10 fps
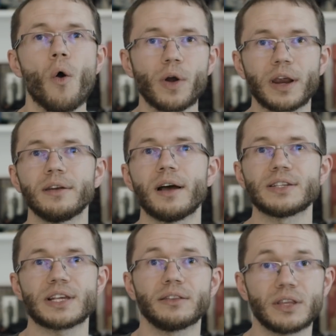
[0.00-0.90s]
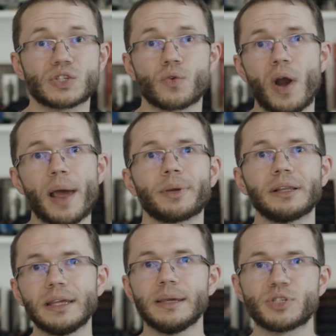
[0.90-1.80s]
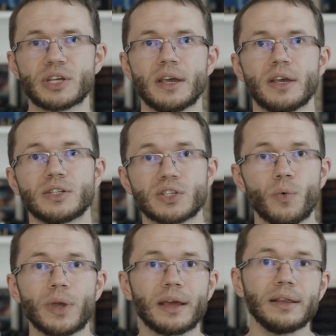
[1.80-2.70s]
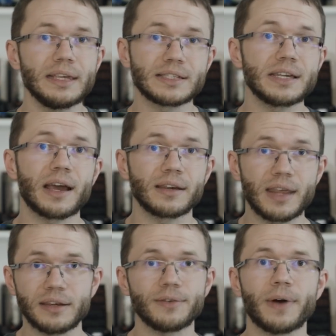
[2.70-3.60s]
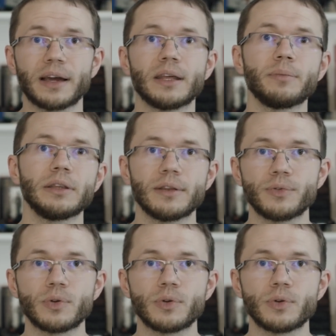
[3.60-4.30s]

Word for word: organize and describe clips so we can easily identify them in the